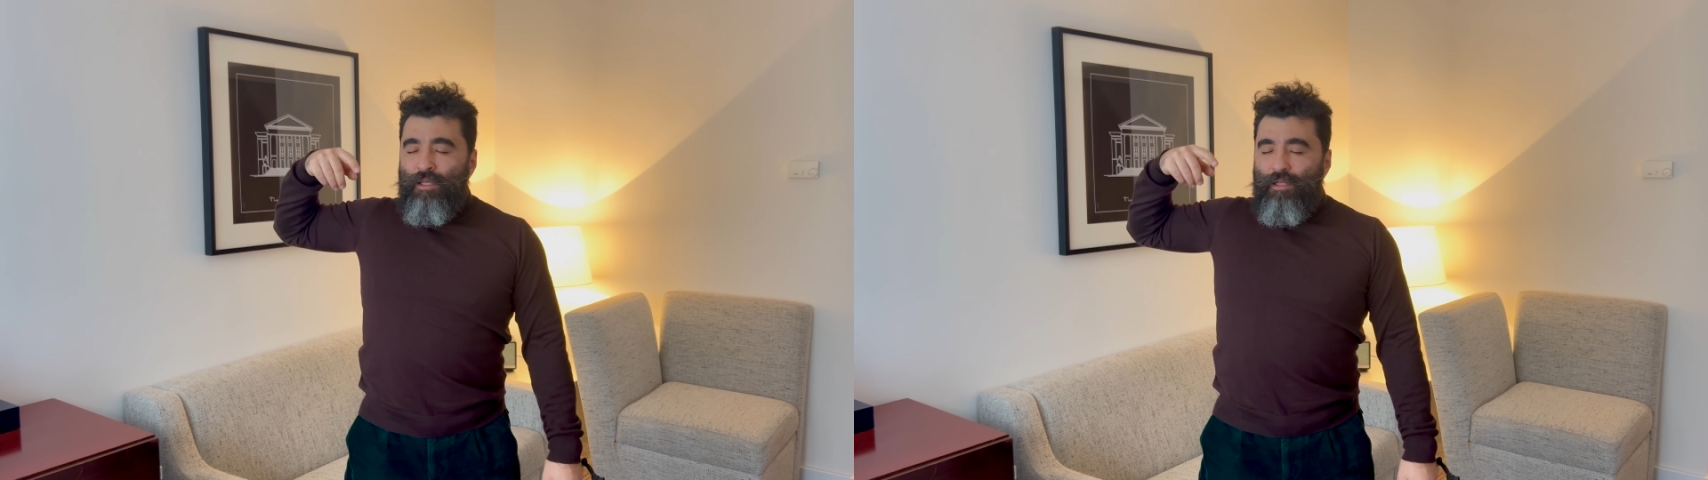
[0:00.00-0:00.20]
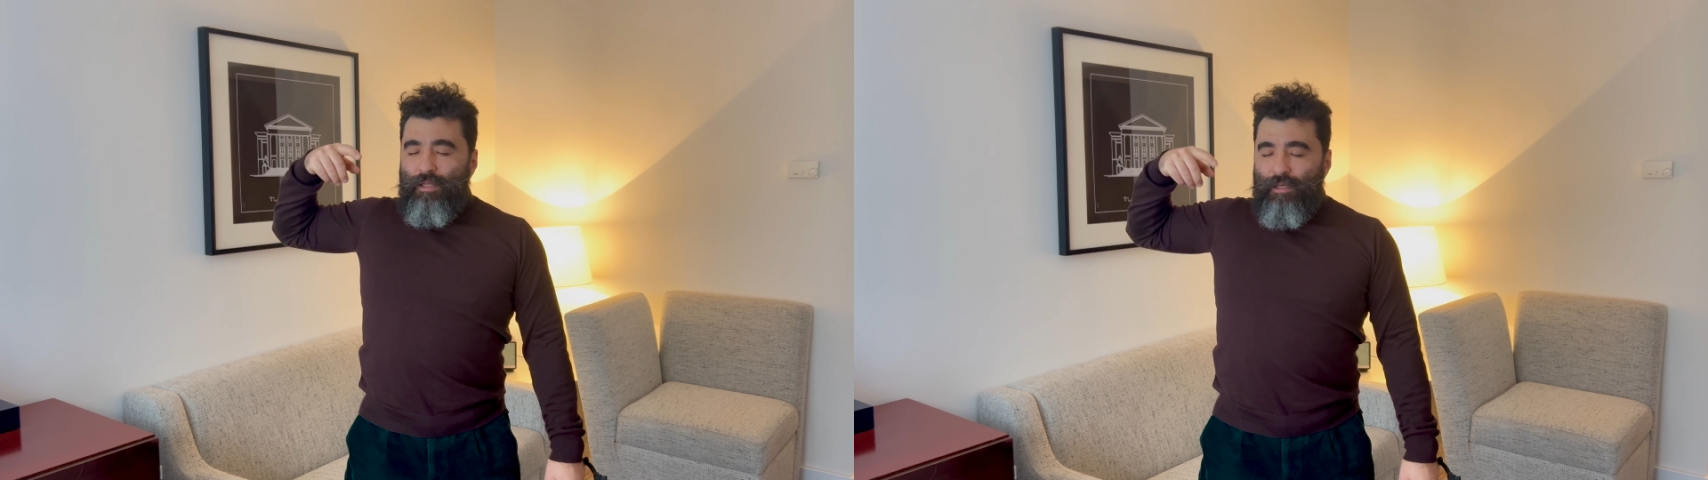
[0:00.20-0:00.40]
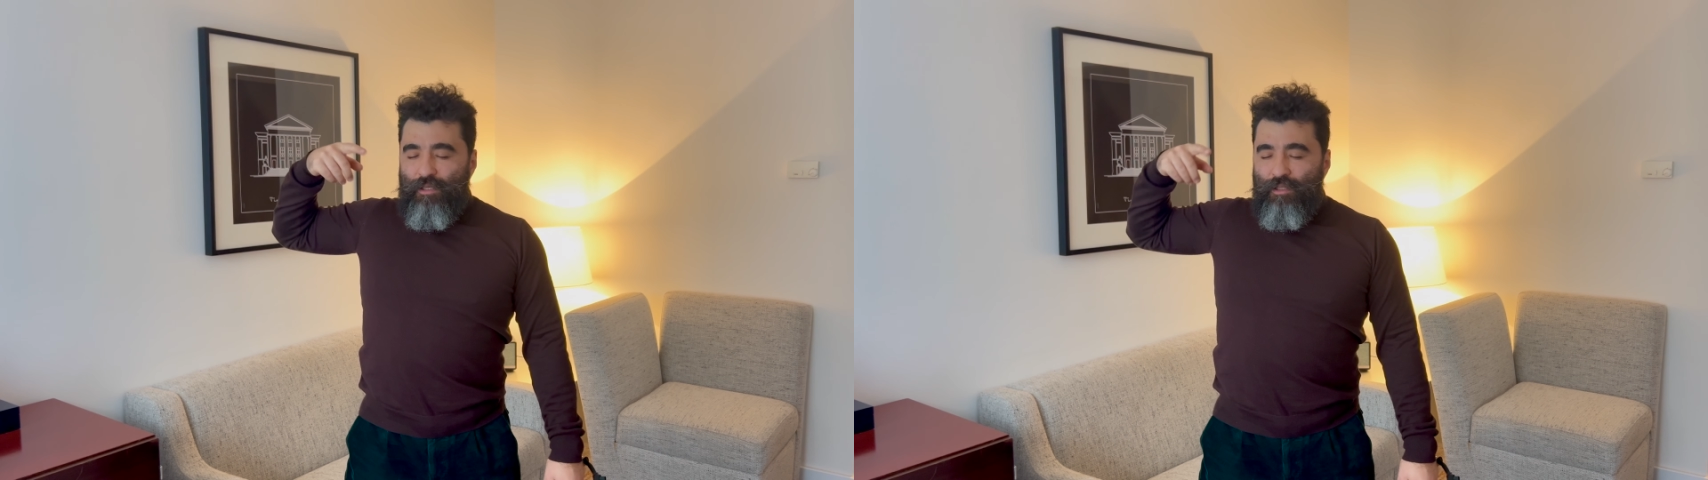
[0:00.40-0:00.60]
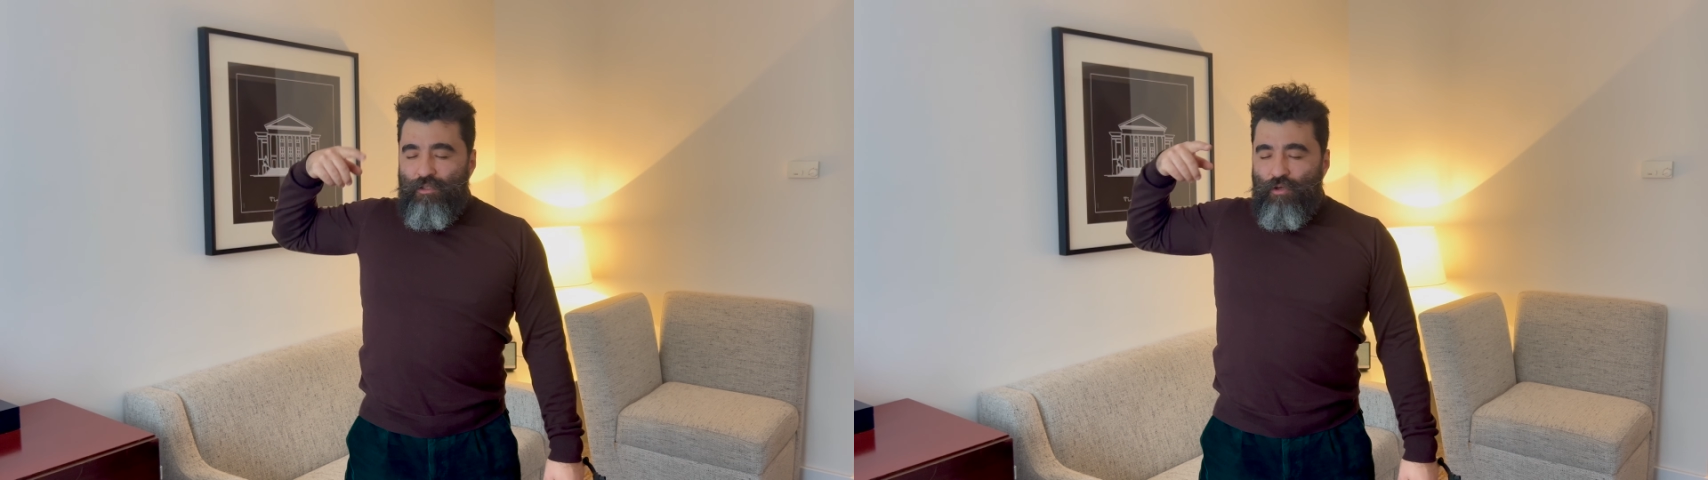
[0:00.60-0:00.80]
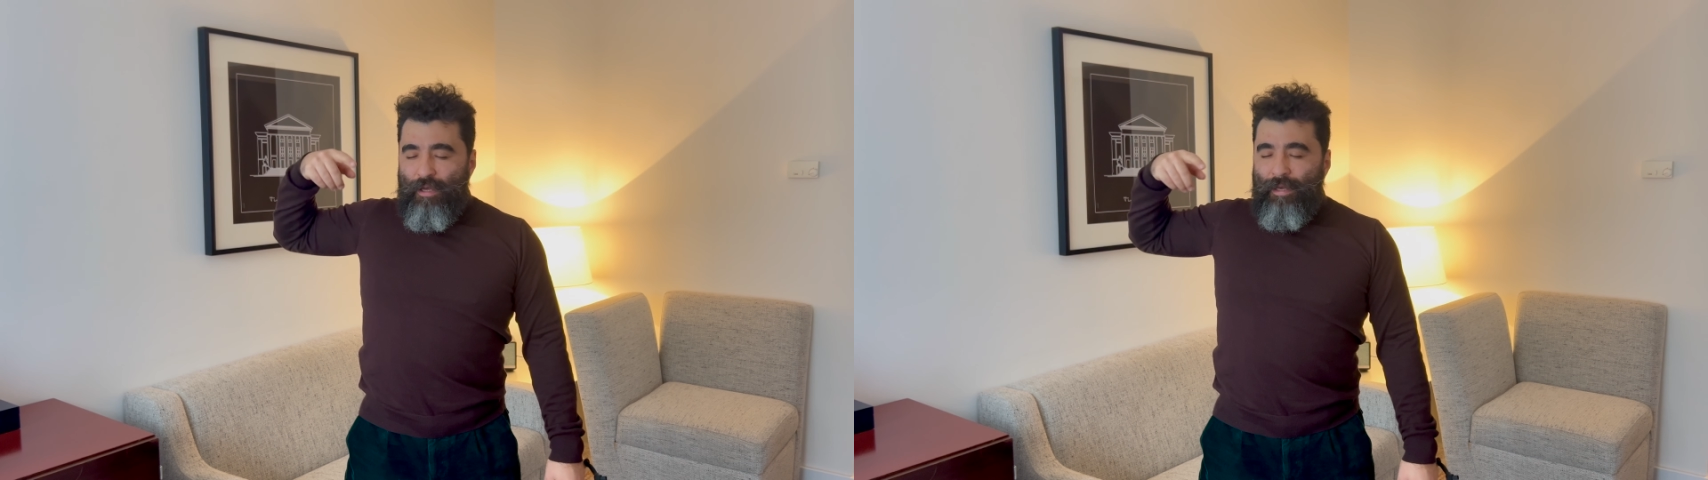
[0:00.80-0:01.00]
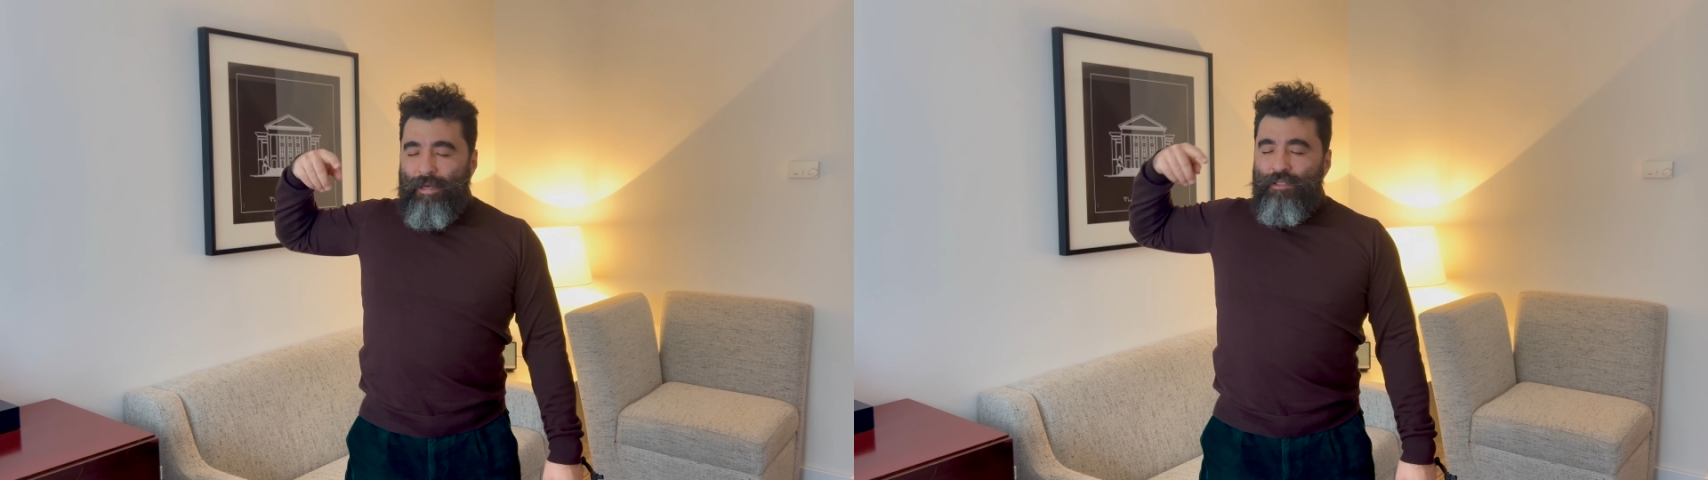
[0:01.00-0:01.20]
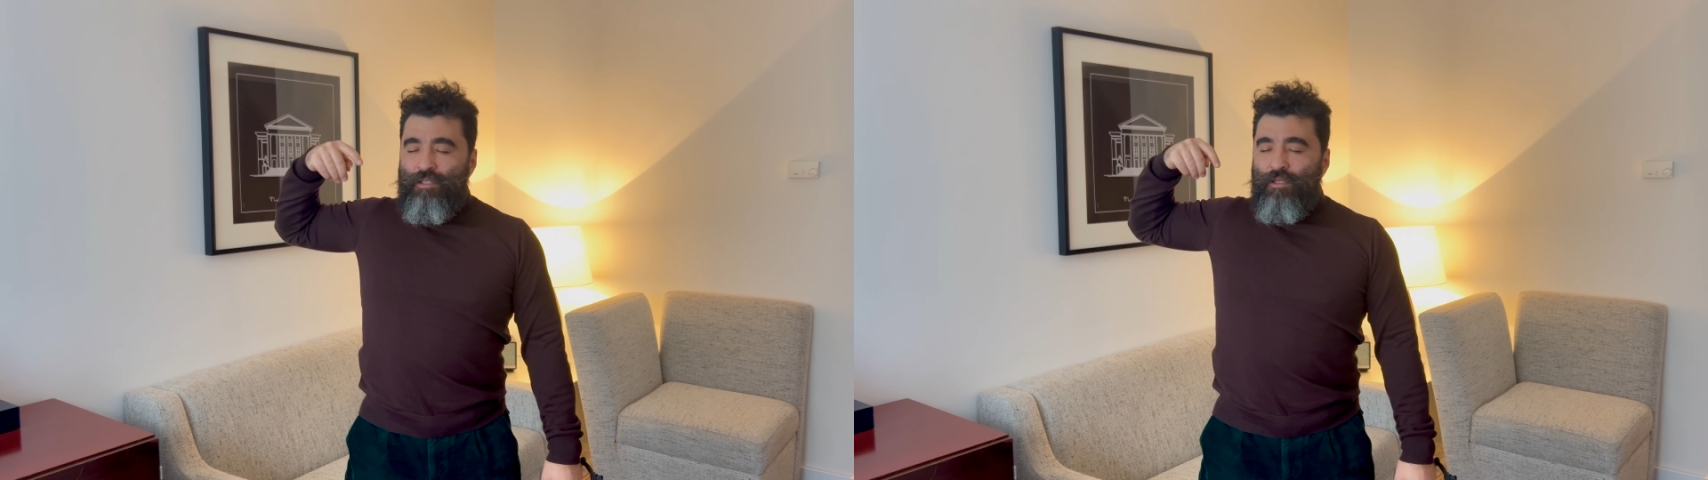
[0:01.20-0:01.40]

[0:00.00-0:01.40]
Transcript: like in your head,